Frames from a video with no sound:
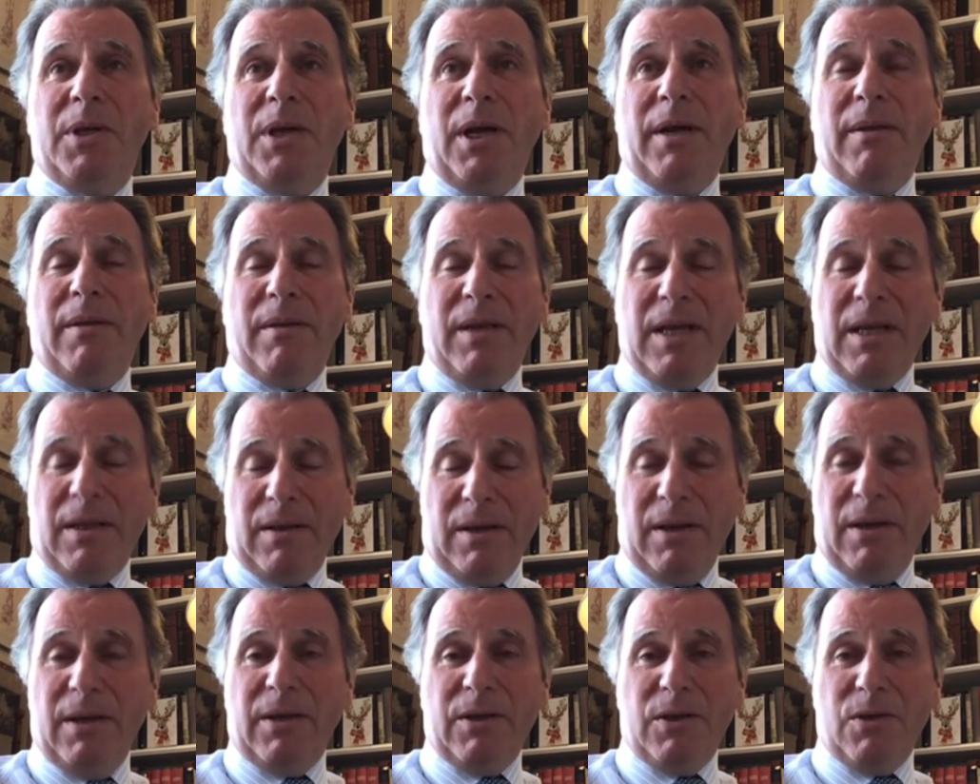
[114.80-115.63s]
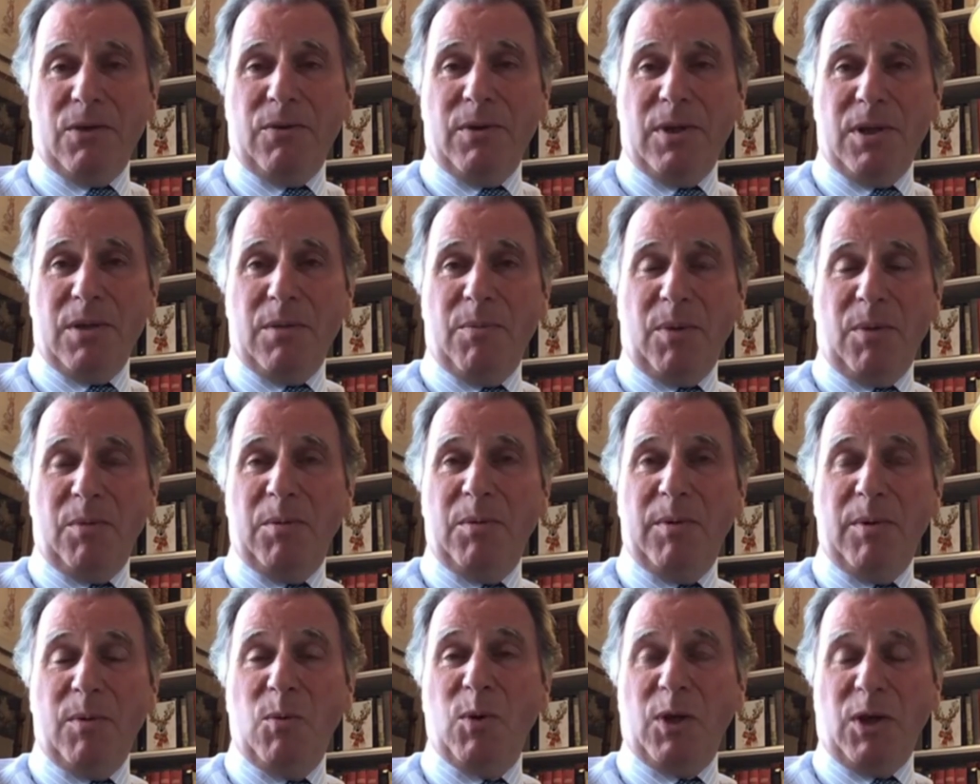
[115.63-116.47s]
I think the answer is it
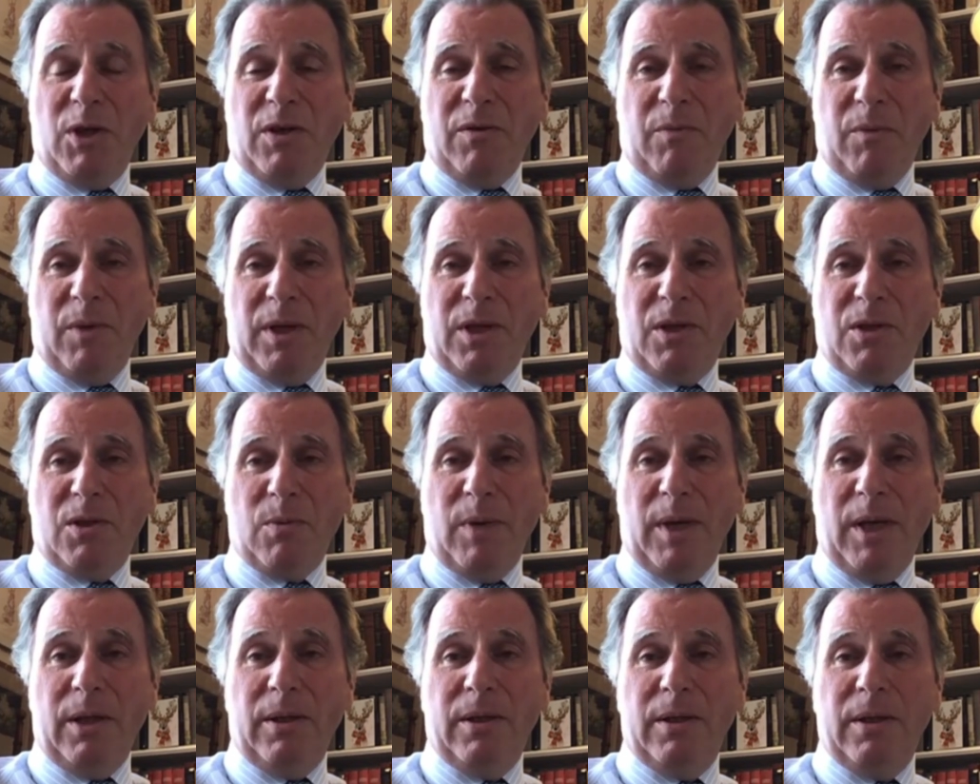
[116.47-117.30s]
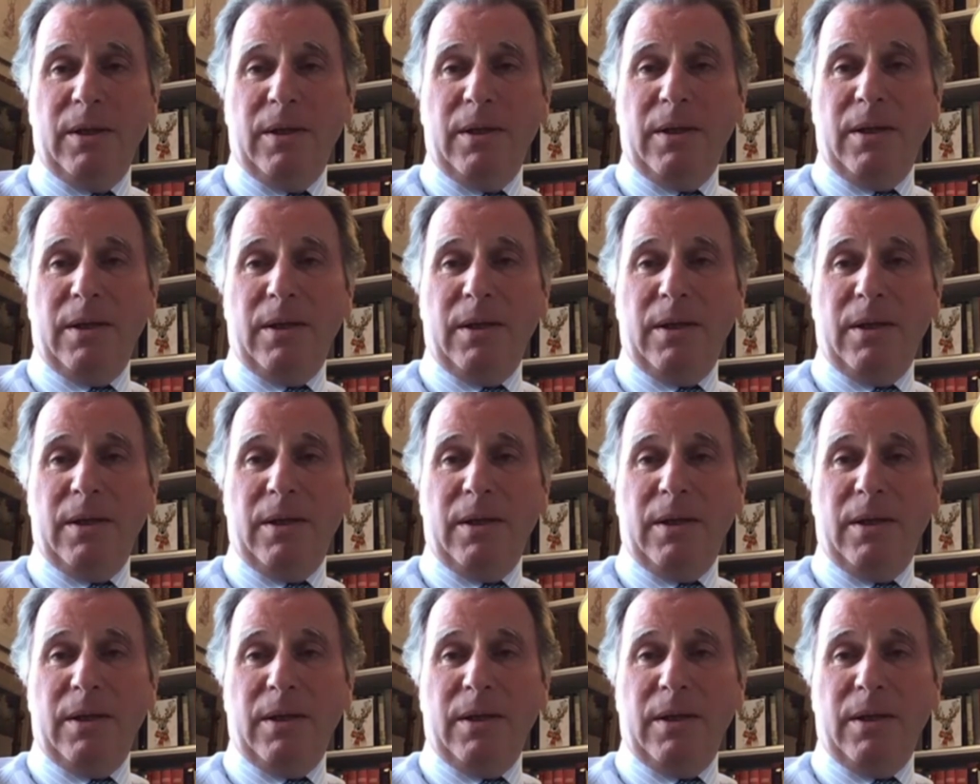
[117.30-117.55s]
probably wouldn't have worked as well.